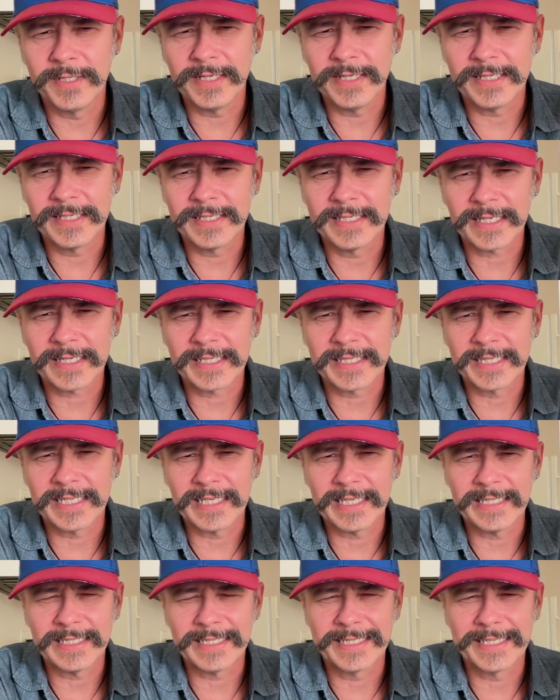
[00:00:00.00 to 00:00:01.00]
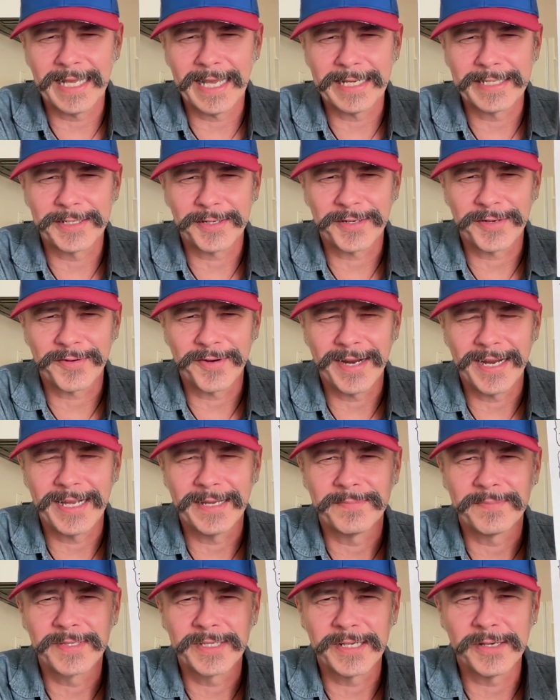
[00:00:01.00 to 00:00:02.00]
the 16
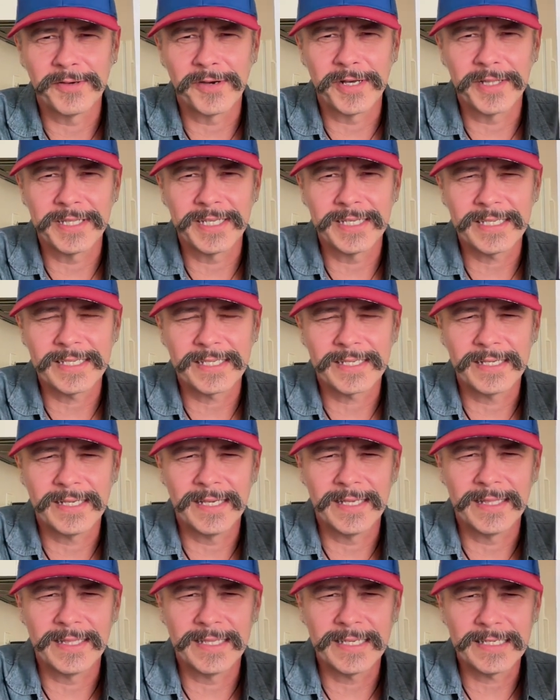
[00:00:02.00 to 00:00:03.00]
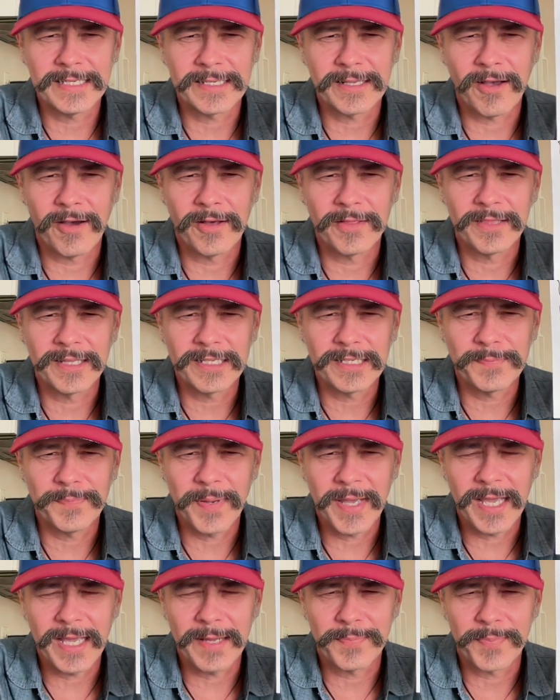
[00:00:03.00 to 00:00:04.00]
tetragrams. So on this
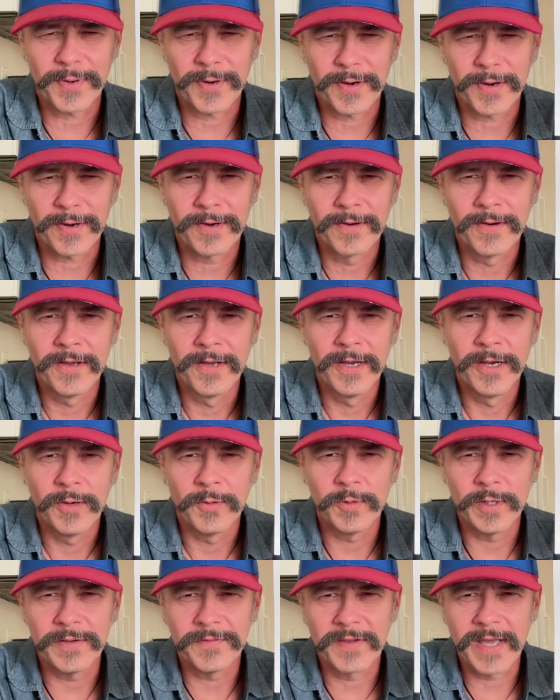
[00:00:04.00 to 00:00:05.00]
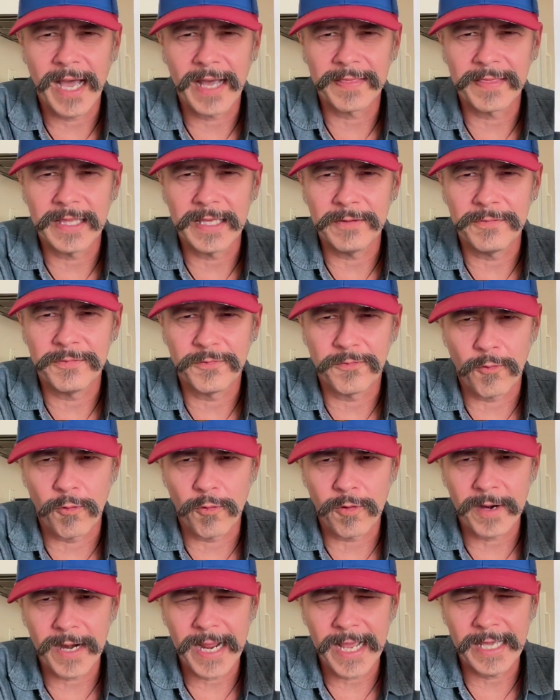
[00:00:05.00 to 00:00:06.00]
paper, we've got the
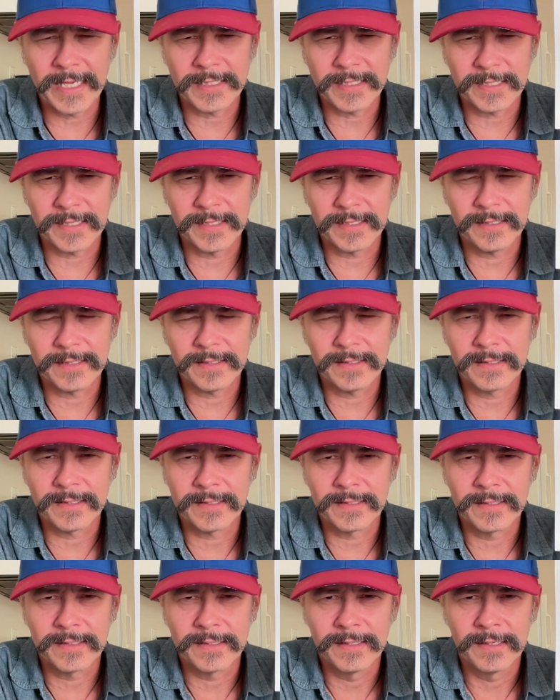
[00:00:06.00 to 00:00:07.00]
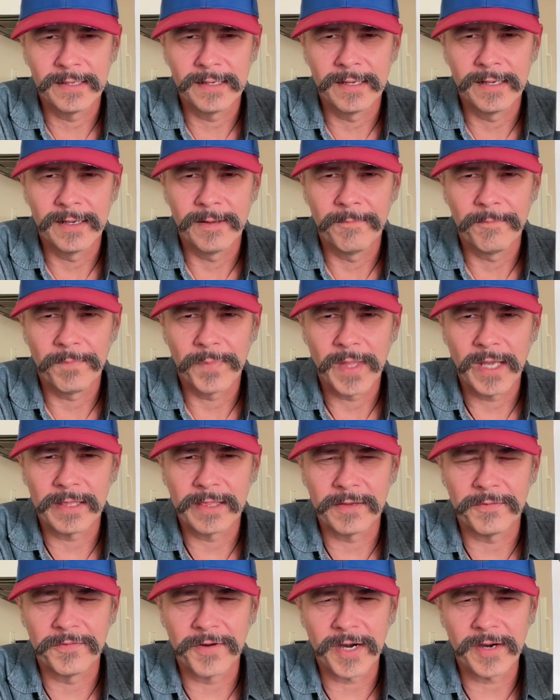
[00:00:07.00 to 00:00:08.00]
4 aces
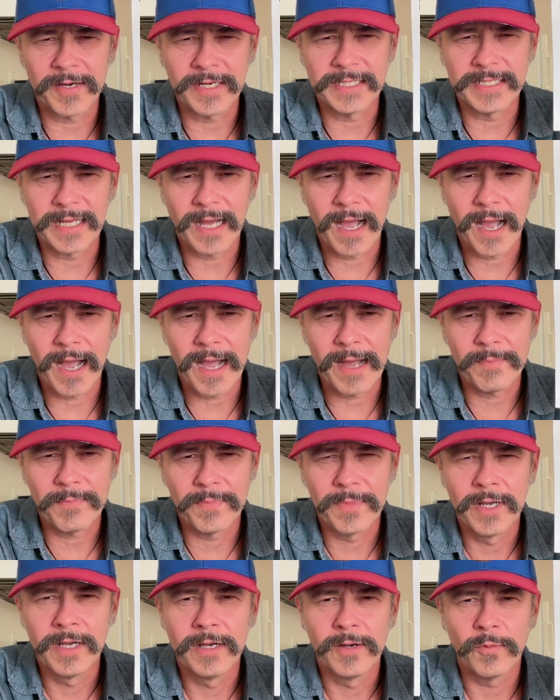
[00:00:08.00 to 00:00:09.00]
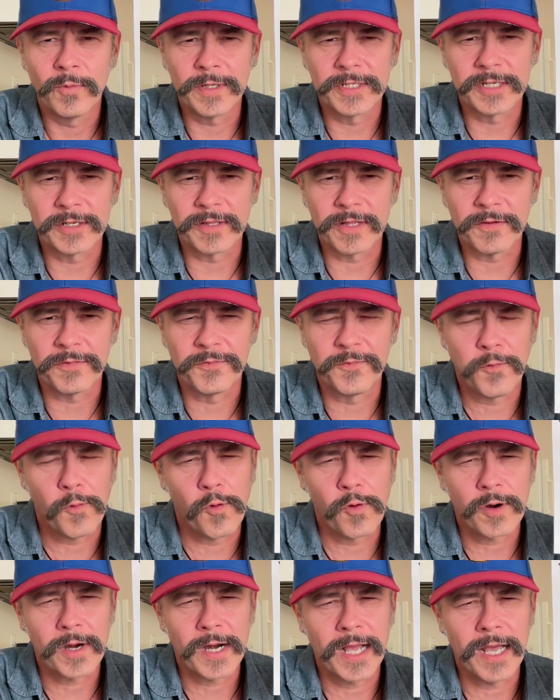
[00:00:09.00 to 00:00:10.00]
at the very top, which are the
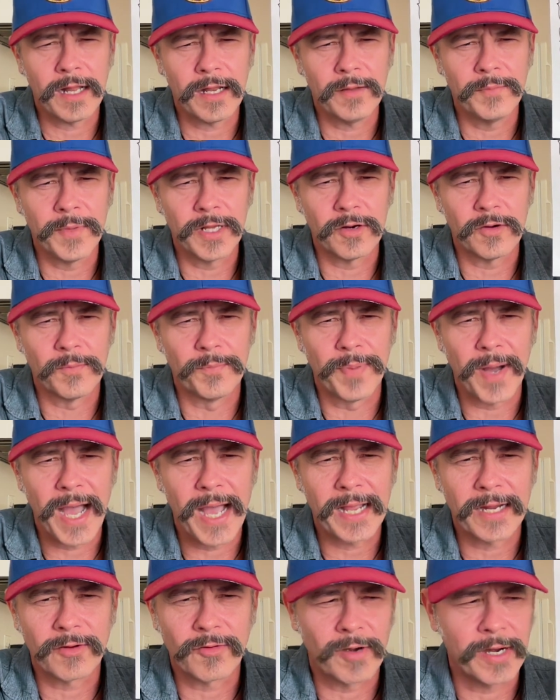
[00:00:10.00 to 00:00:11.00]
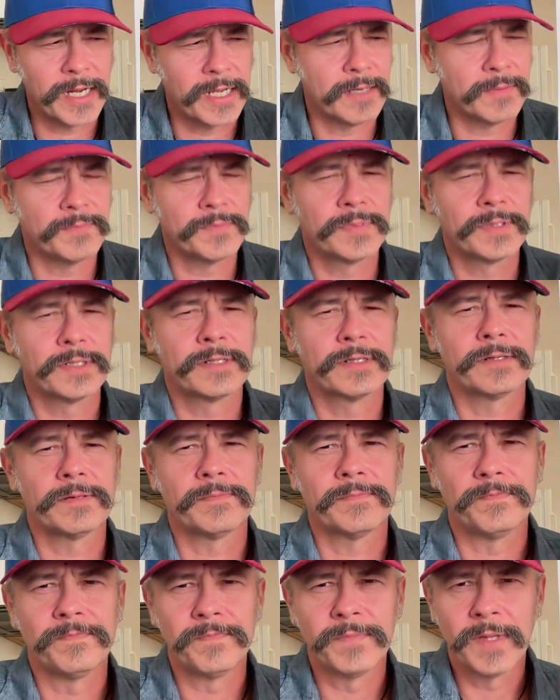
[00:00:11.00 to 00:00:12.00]
4 elemental bigrams,
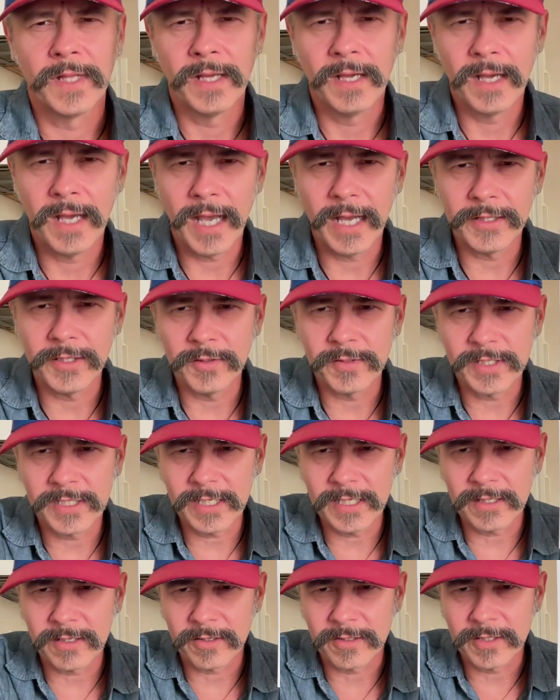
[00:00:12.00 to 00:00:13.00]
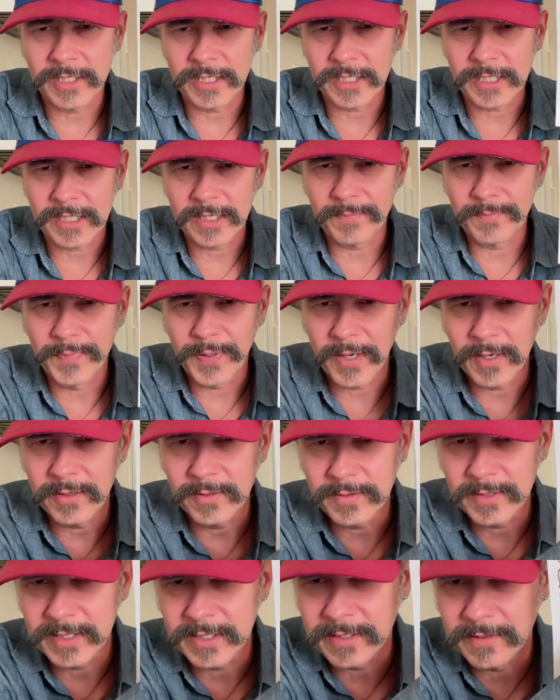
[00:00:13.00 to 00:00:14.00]
and you see they're just
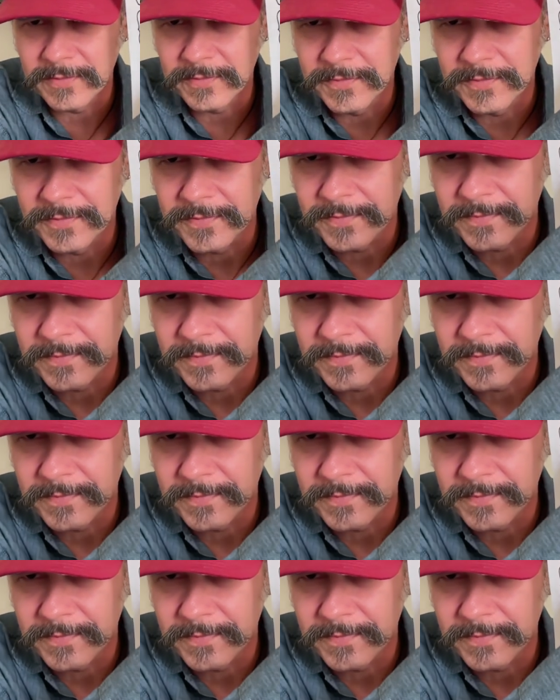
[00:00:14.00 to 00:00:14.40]
composed of